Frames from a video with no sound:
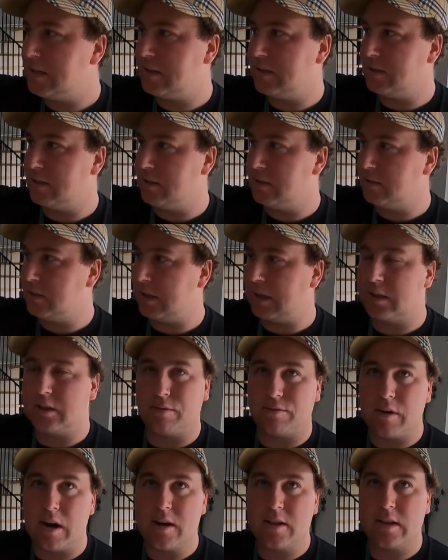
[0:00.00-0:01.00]
at the like
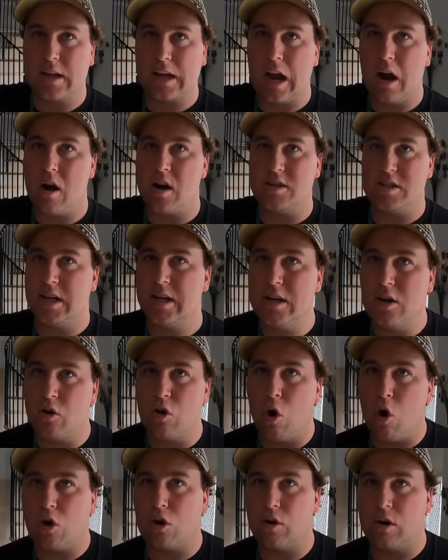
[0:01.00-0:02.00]
the front of the garage. He
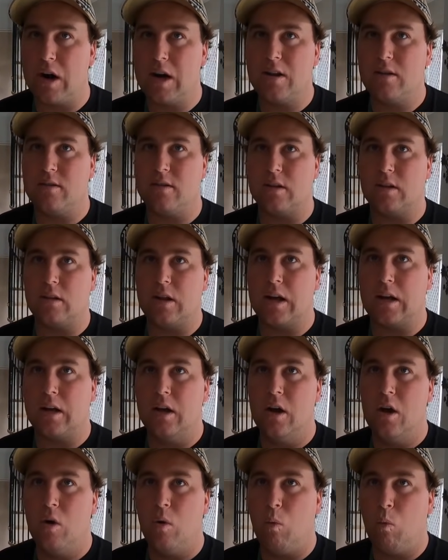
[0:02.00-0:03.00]
didn't knock or anything. Like
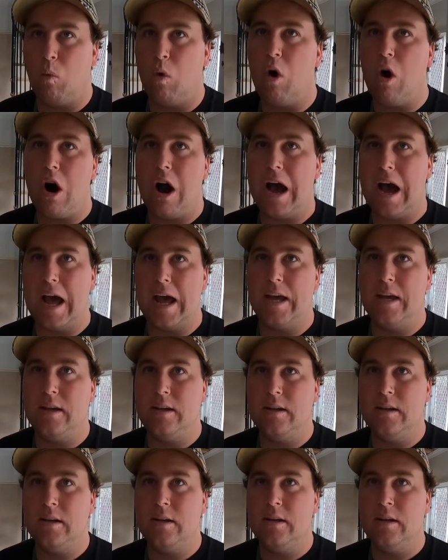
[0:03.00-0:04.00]
why
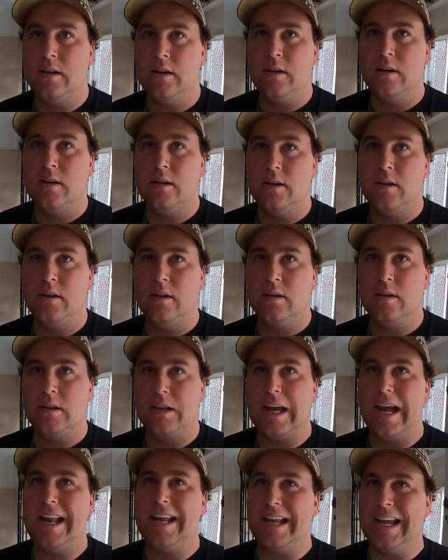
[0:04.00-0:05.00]

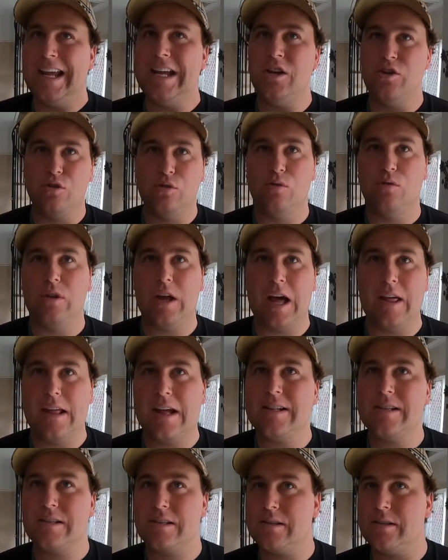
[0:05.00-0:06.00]
can he do that?
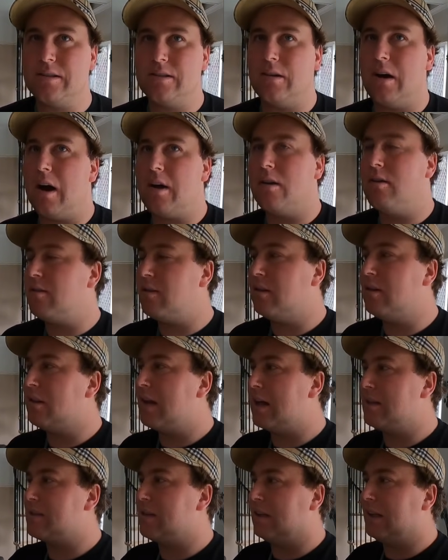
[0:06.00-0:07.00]
That's I don't
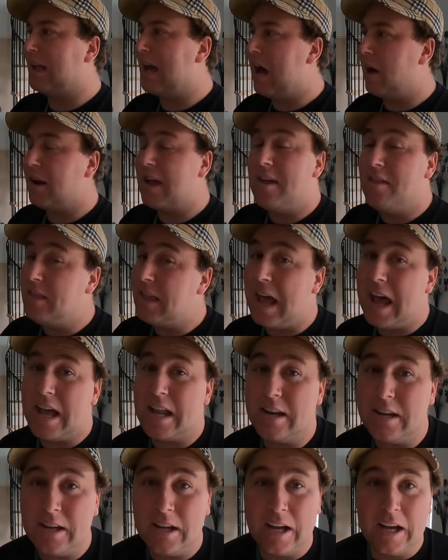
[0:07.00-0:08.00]
think that's allowed. And
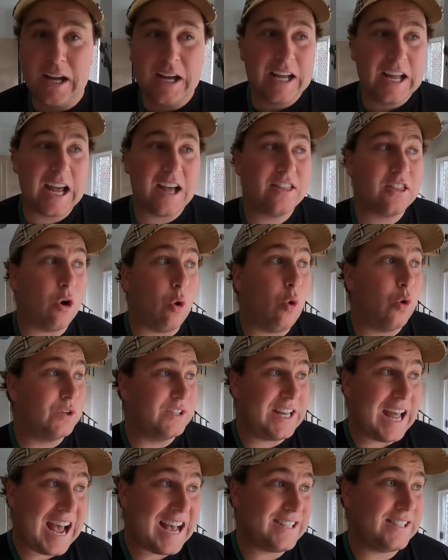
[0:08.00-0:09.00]
then he had the
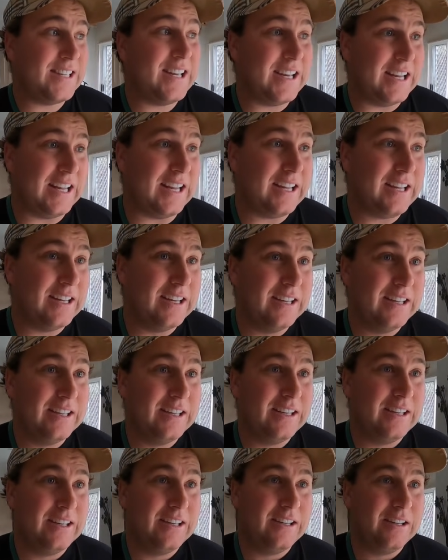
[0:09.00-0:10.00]
audacity
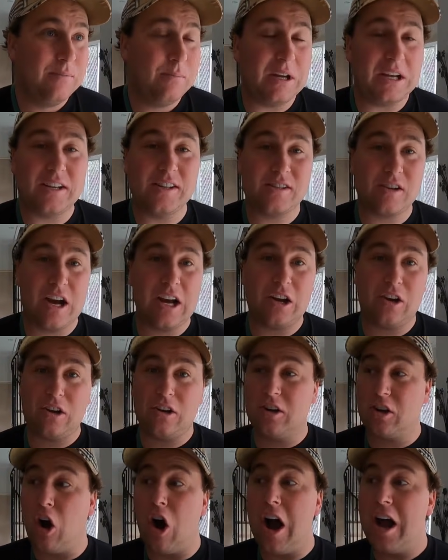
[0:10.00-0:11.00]
because I
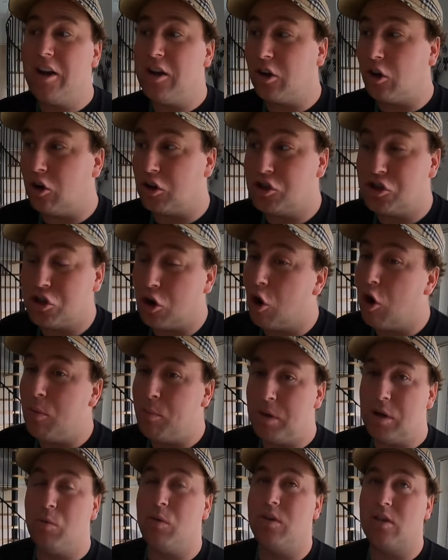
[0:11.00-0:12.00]
kind of got
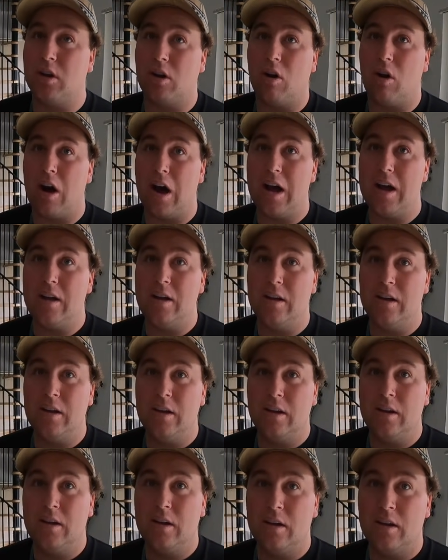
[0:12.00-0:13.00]
chirpy with the guy
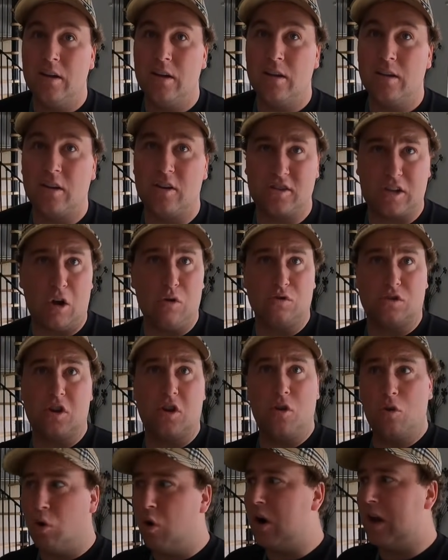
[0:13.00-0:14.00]
because I was
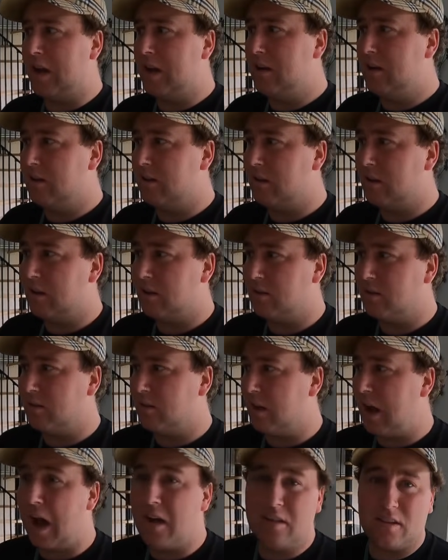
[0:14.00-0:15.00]
annoyed
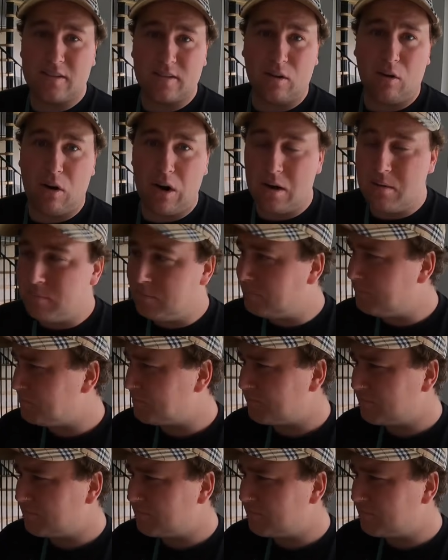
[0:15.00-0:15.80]
at the time.